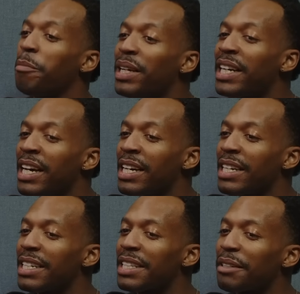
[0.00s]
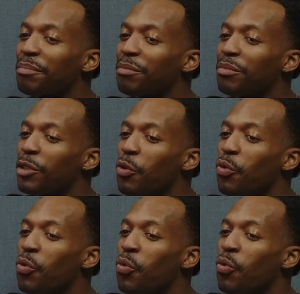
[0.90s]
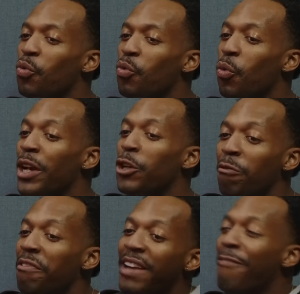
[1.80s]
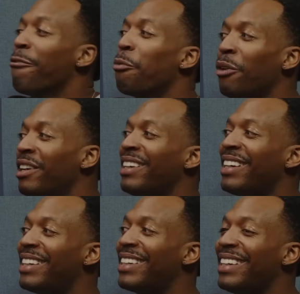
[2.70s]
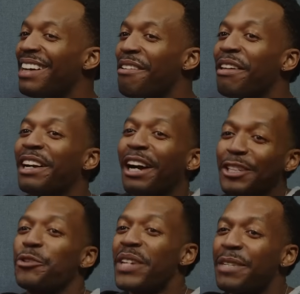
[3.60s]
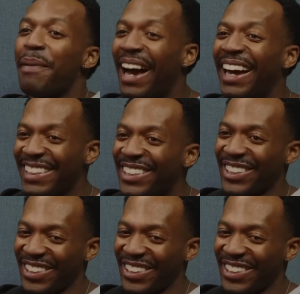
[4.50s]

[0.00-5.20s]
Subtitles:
because when you've never won, the country is behind you.